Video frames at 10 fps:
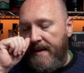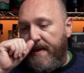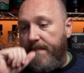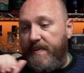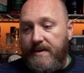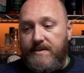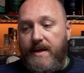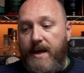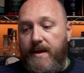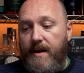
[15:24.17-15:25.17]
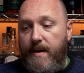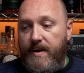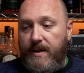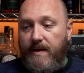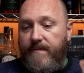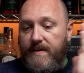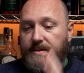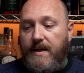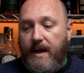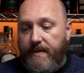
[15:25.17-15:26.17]
That being said, I'm going to give this
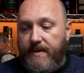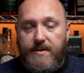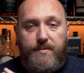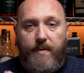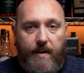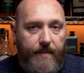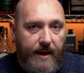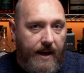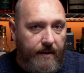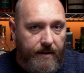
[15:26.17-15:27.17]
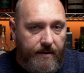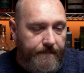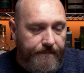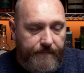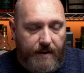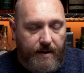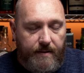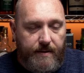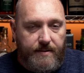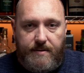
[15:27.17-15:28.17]
guy, this is right up my alley.
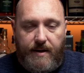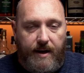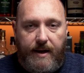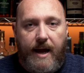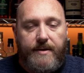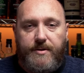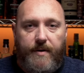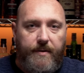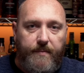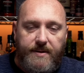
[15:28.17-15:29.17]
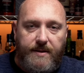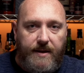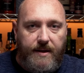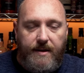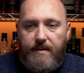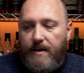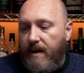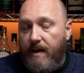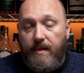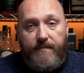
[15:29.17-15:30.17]
This kind of cask strength whiskey.
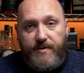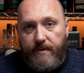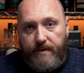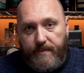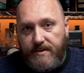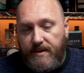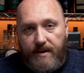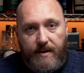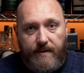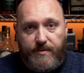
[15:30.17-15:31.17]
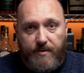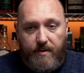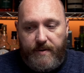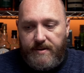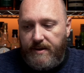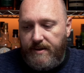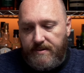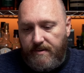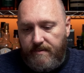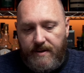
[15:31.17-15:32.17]
I love sherried whiskey. I love strong whiskeys.
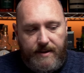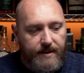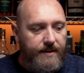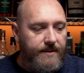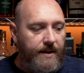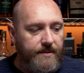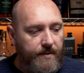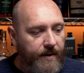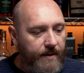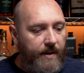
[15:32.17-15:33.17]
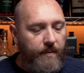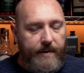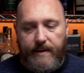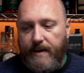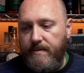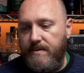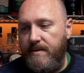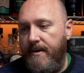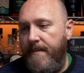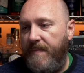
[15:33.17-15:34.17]
So these guys are right in my wheelhouse.
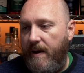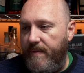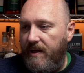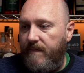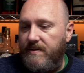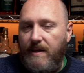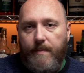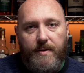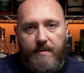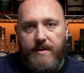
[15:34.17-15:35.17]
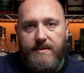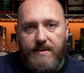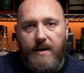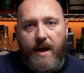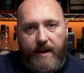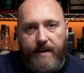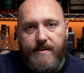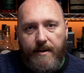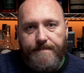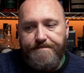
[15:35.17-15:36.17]
I'm going to give this Aberlour, this is a 9 out of
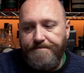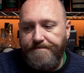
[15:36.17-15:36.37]
10.